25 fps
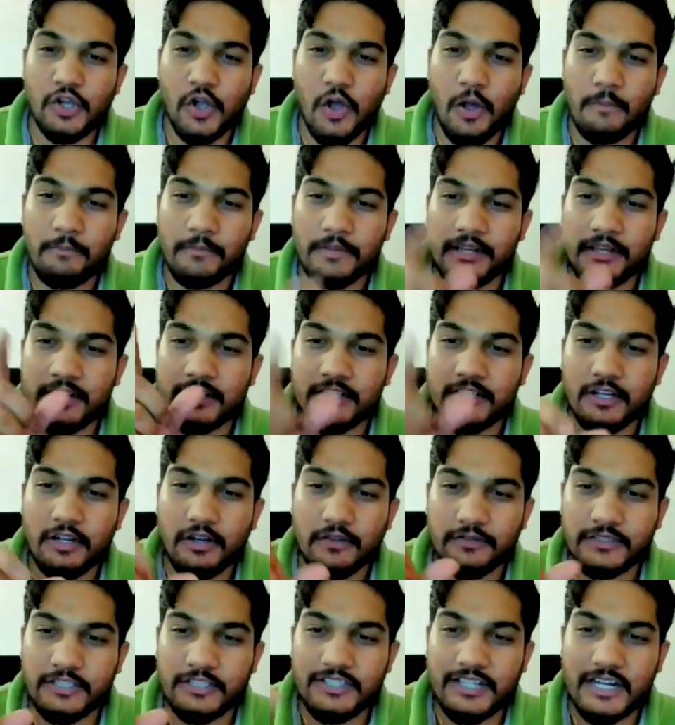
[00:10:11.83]
a combination
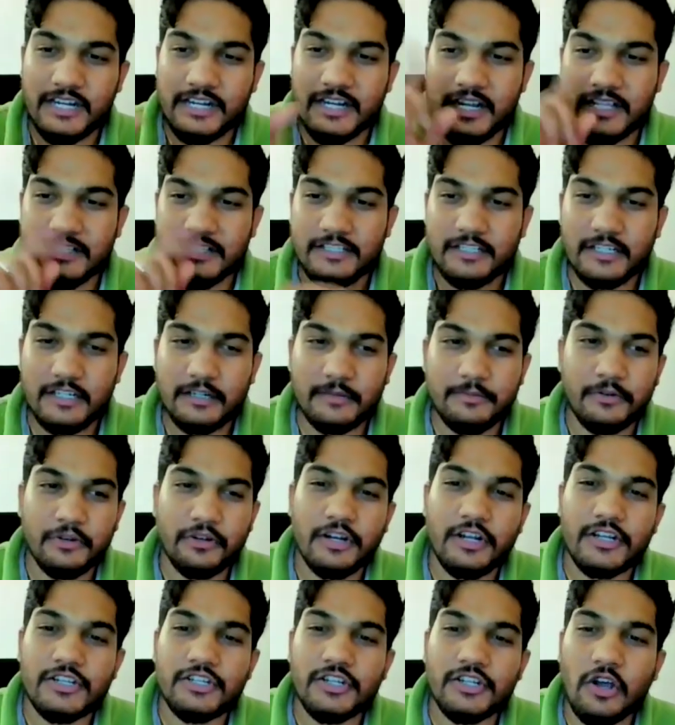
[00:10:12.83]
of the transitive, and
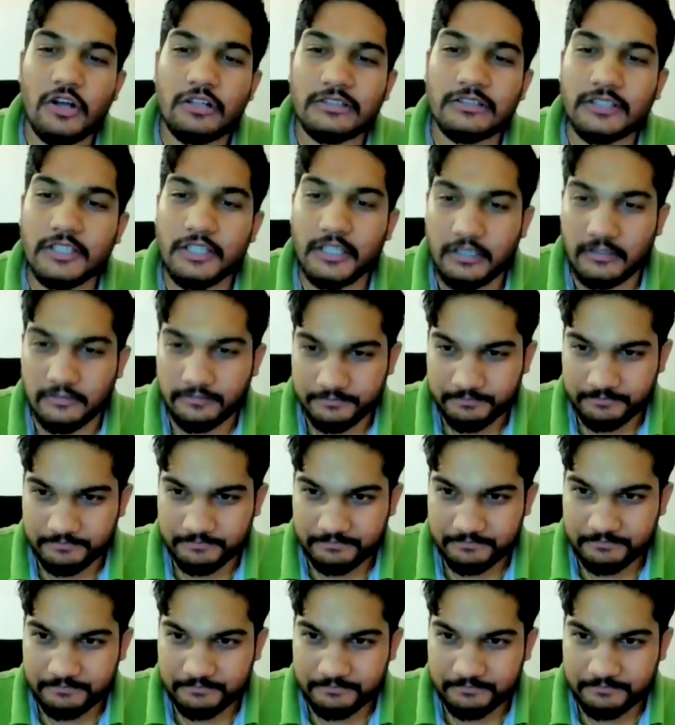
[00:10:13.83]
progression, all three.